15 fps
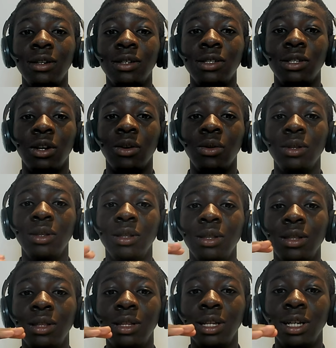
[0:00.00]
So
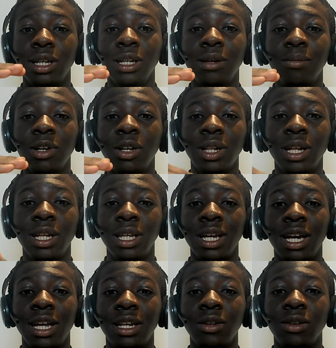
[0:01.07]
the middle and the
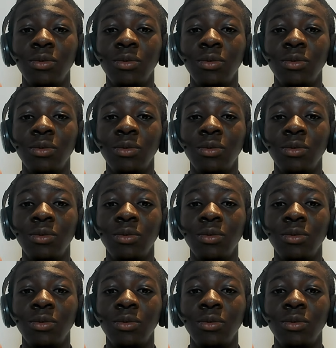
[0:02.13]
end,